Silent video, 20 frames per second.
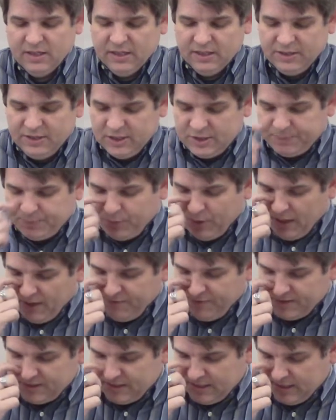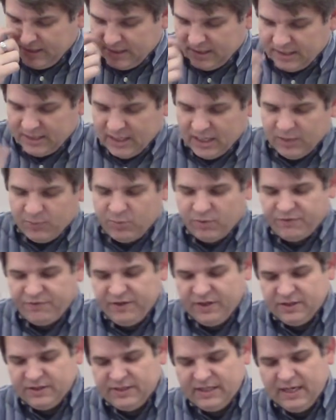This prophecy that God
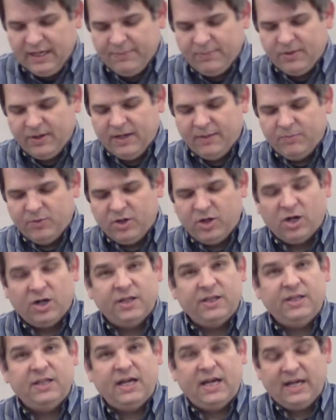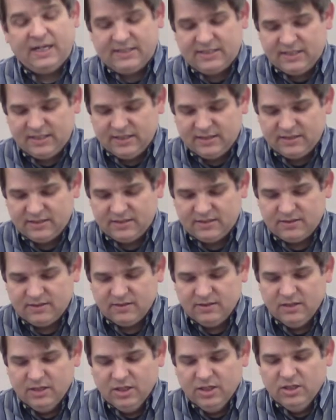revealed to Abraham regarding the Exodus,
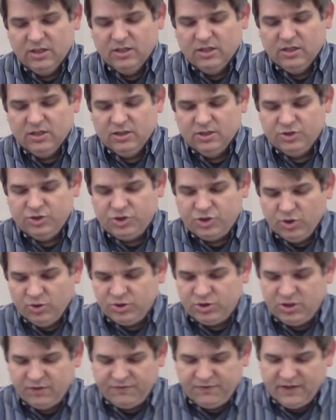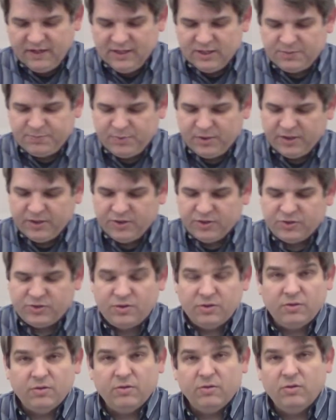Joseph and his brothers
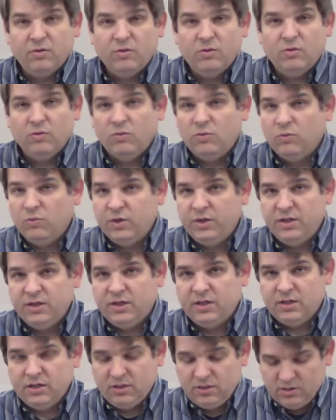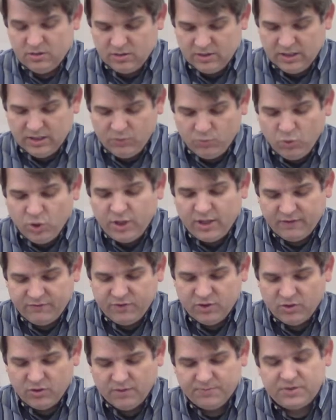wouldn't they would have
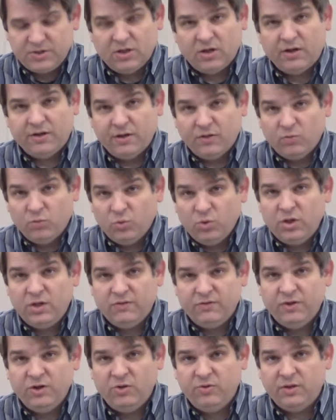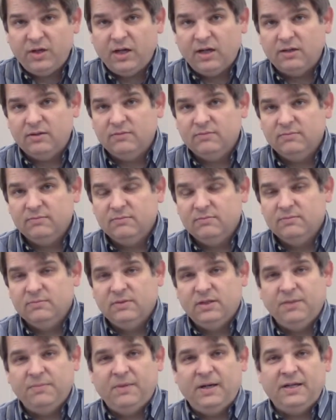known, I'm sorry, they would have known that.
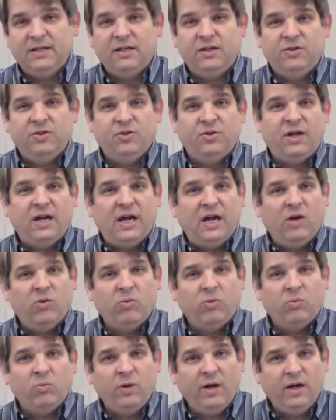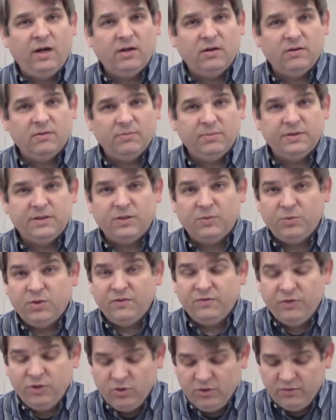They might not have known how or where, but they would
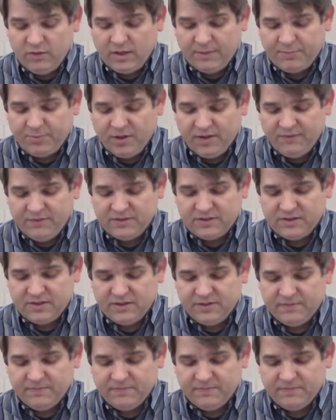have known of that prophecy.